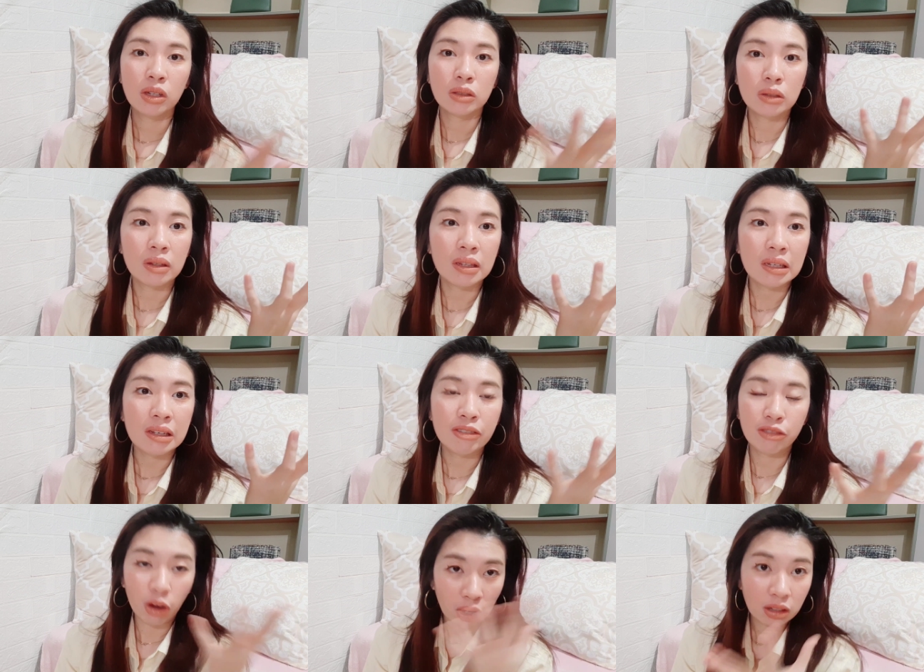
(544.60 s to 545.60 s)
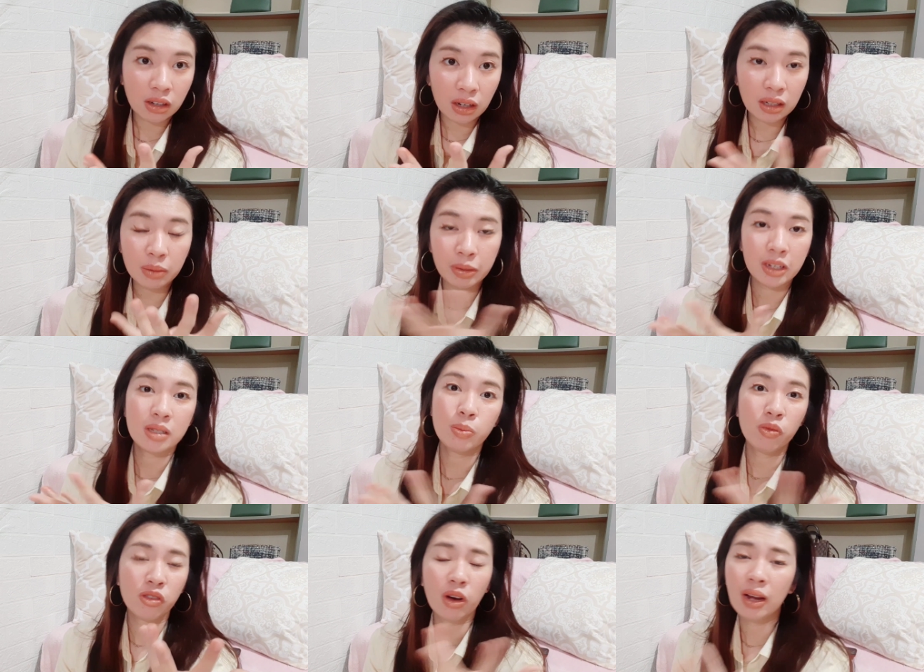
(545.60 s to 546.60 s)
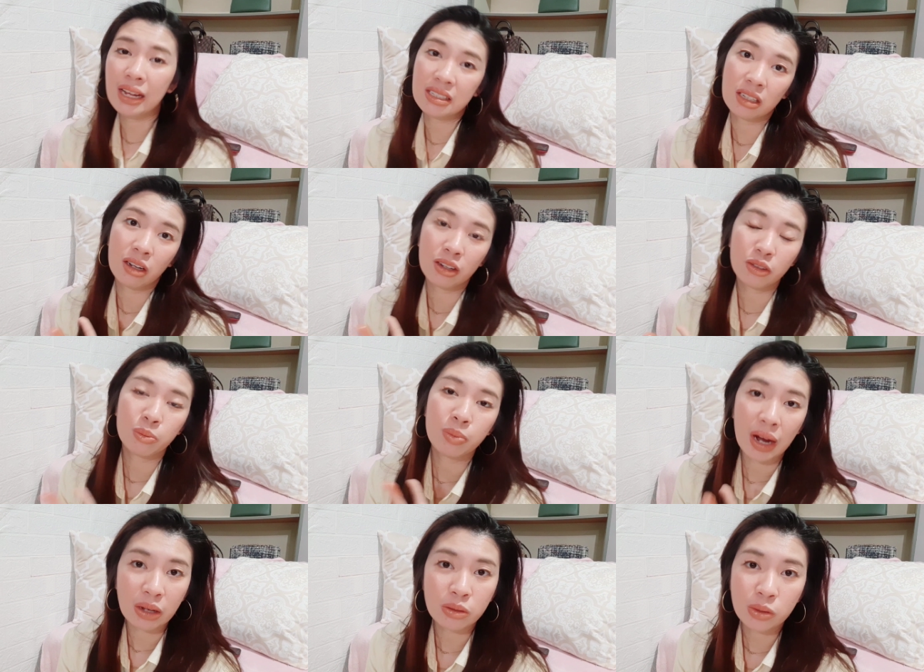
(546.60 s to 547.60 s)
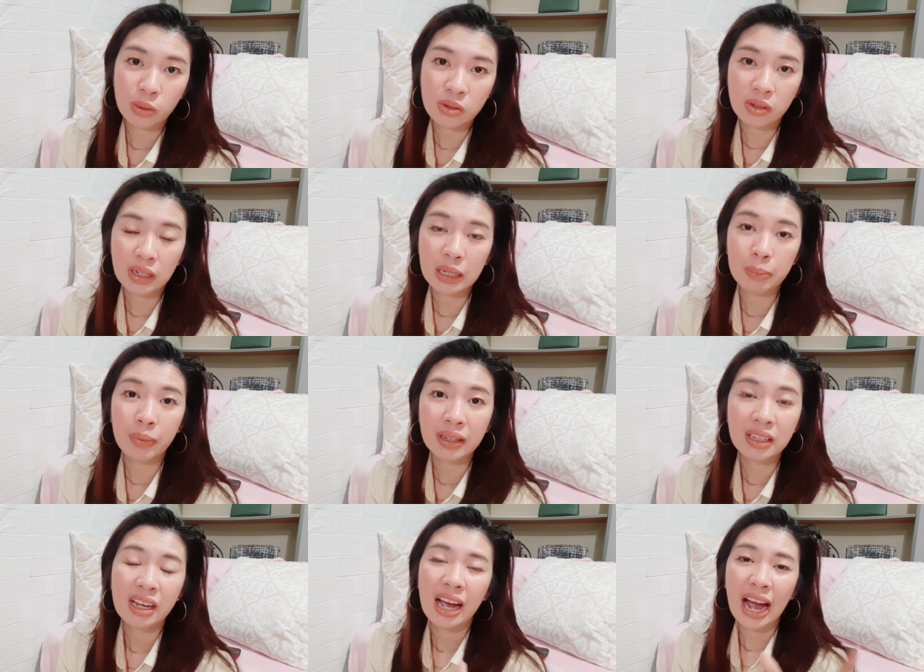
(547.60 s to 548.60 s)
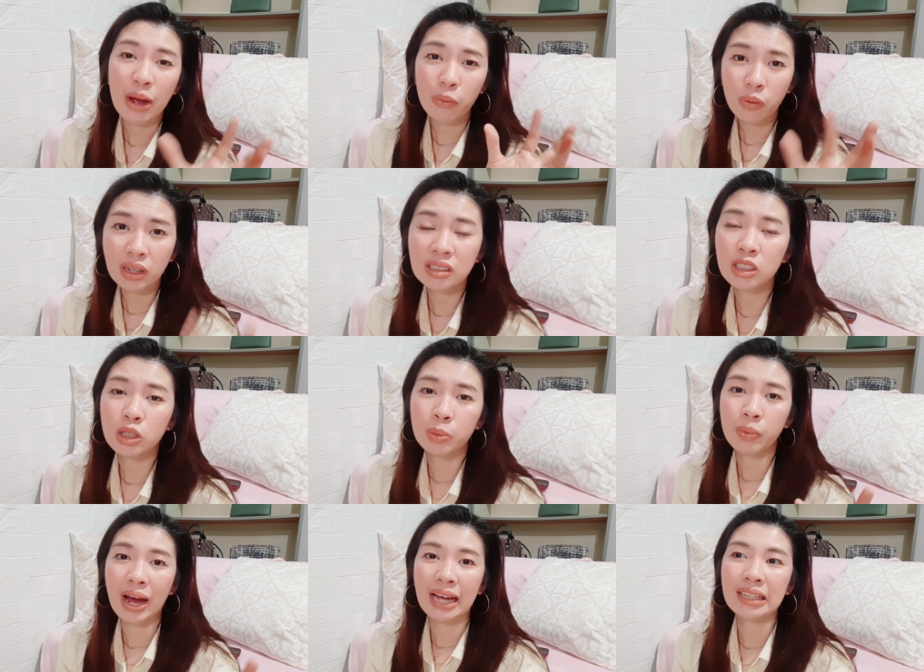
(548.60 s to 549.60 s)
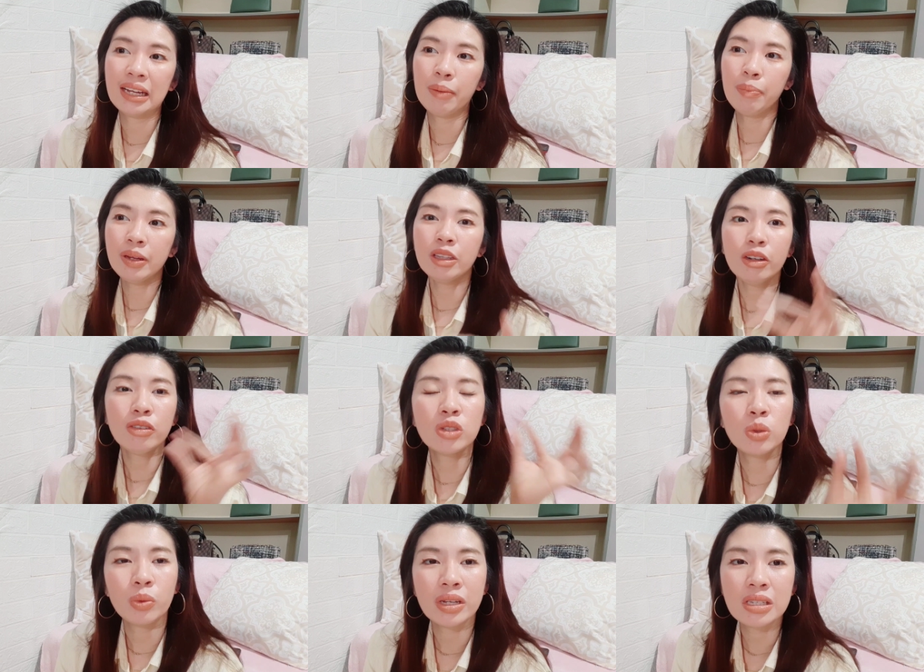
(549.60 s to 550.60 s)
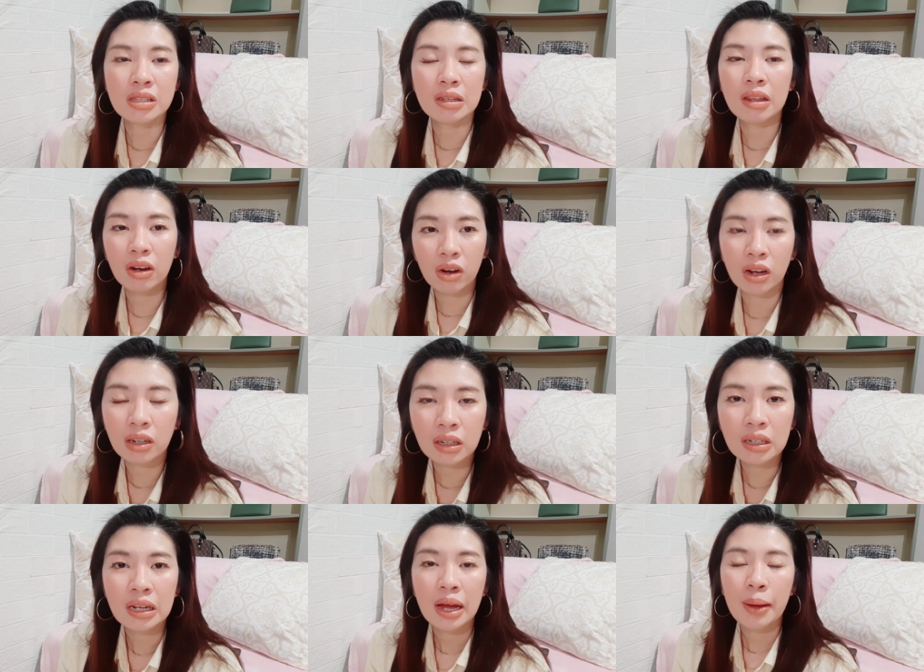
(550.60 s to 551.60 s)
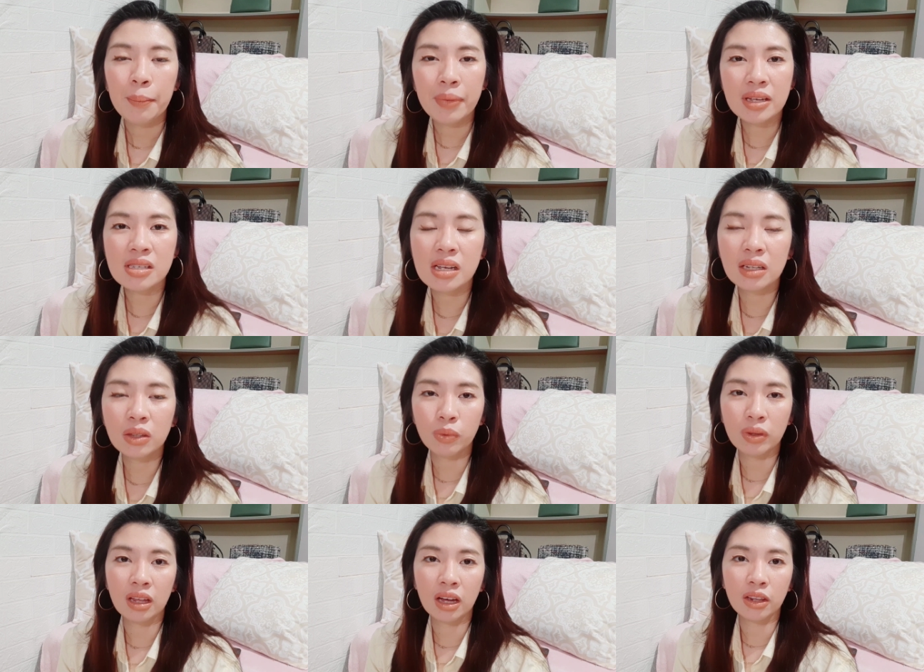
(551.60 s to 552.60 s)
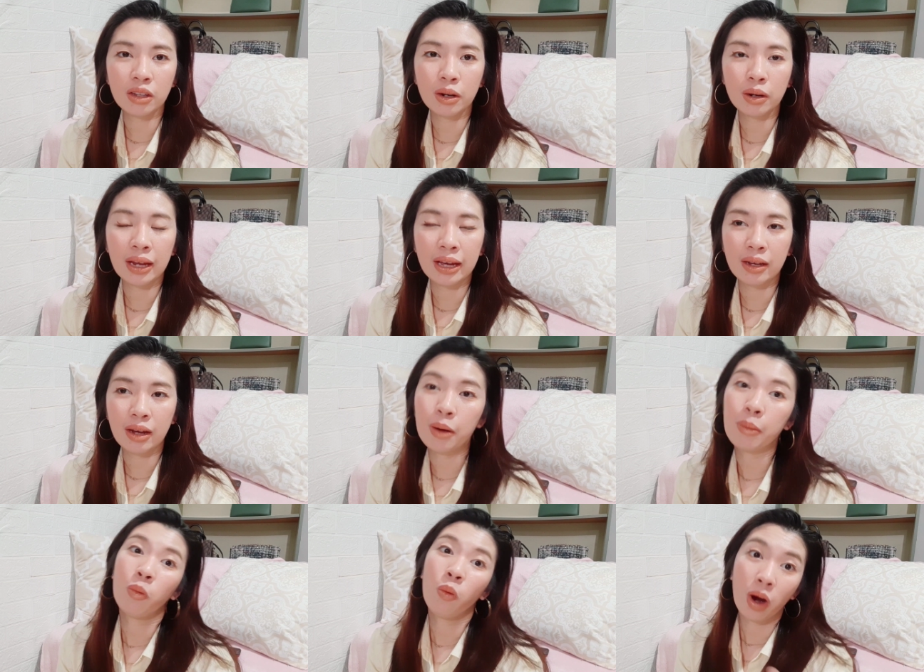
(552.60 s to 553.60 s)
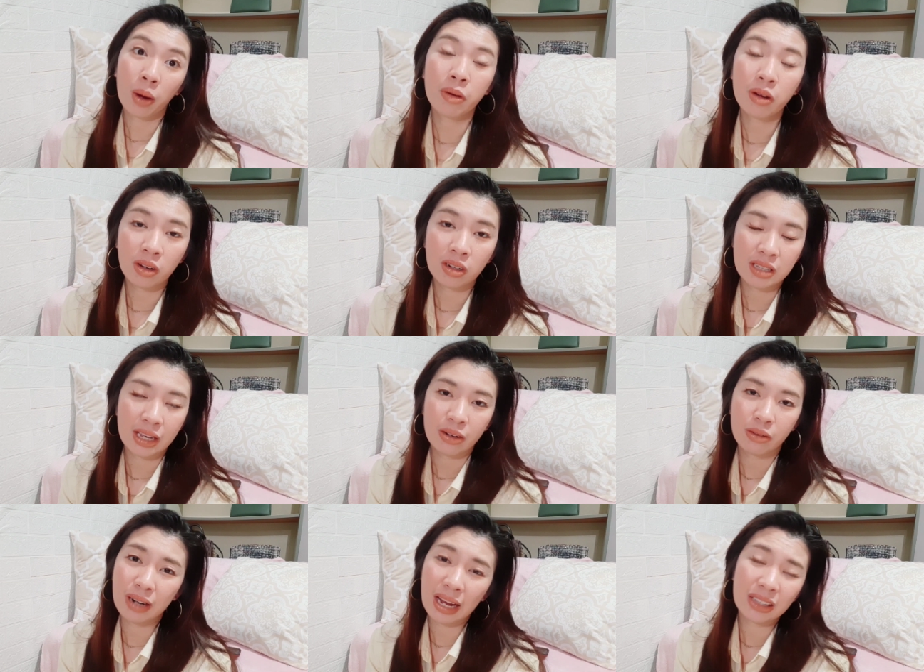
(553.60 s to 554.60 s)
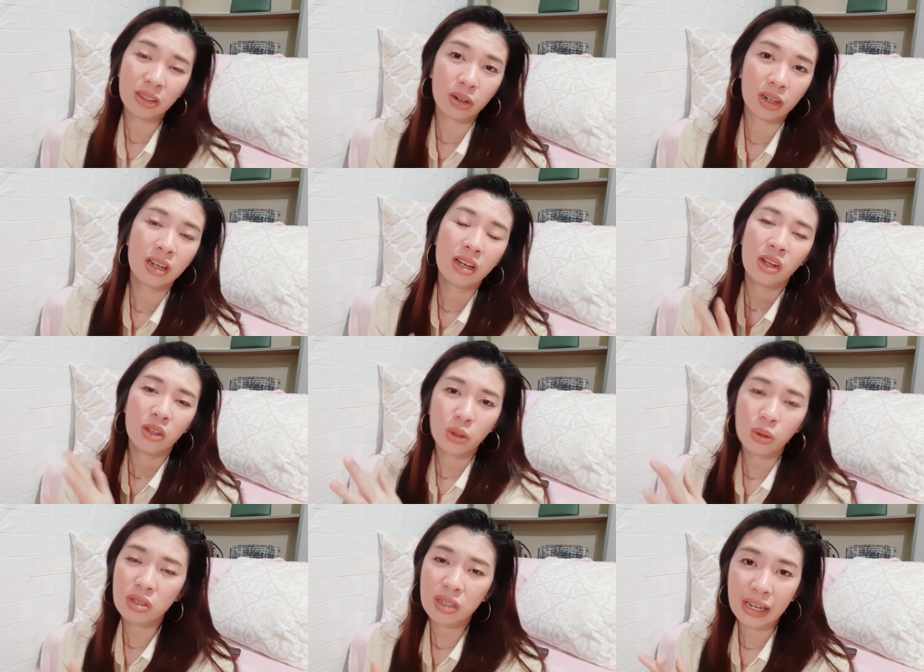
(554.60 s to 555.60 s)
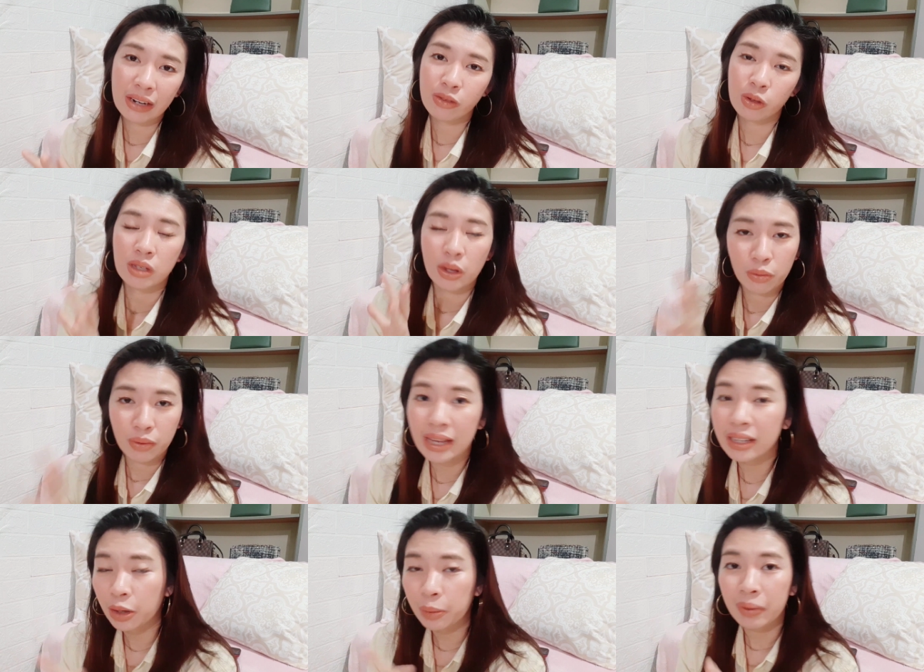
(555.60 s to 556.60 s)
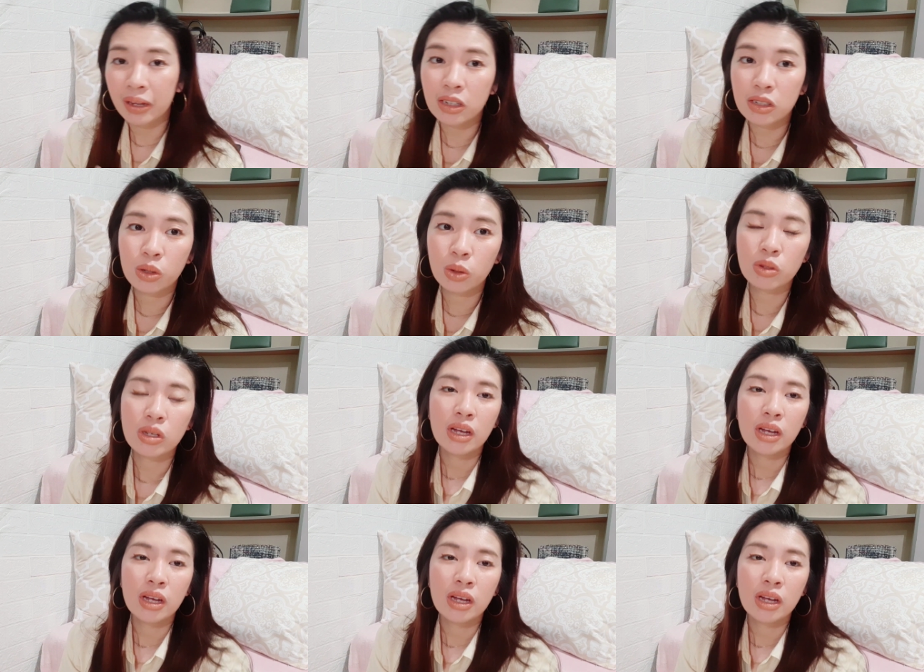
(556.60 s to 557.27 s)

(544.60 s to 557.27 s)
to the fall color because fall has a lot of brown tones on it but I wanted to add a bit of twist to the color mixing it with other like um, warmer colors like red or those kind of tones like red or pinkish tones